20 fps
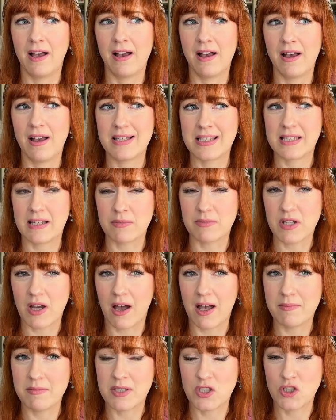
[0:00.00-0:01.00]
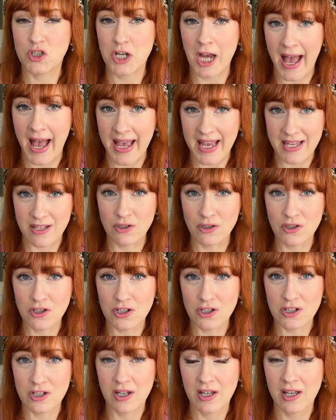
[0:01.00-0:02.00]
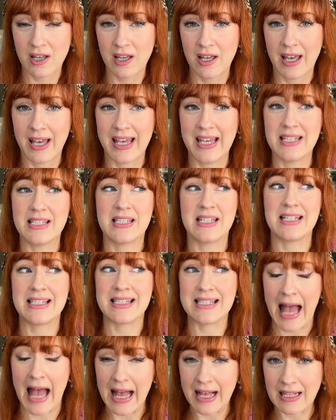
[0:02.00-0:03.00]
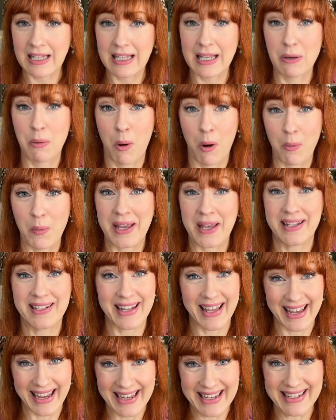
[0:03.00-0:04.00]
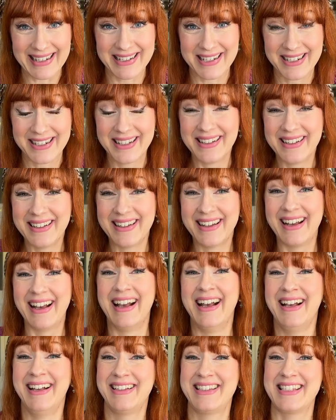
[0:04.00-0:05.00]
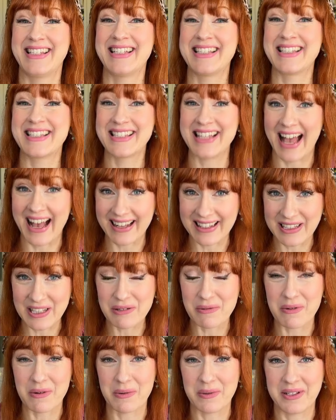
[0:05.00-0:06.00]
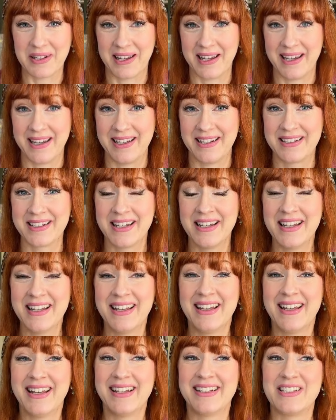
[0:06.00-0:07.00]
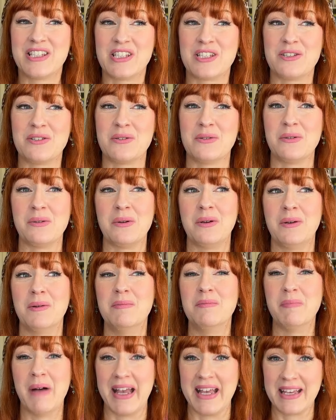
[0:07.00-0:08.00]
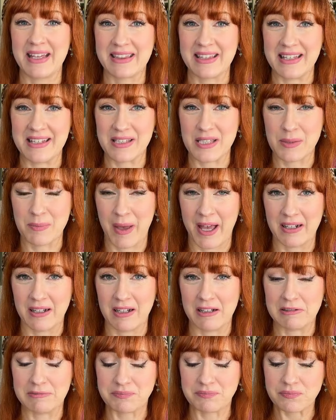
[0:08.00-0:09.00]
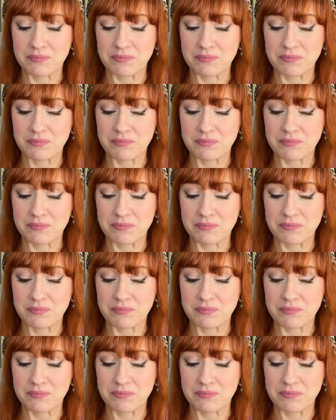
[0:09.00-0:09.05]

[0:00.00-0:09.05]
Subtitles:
Sometimes change is exactly what we need. It's exactly what we need to make things better.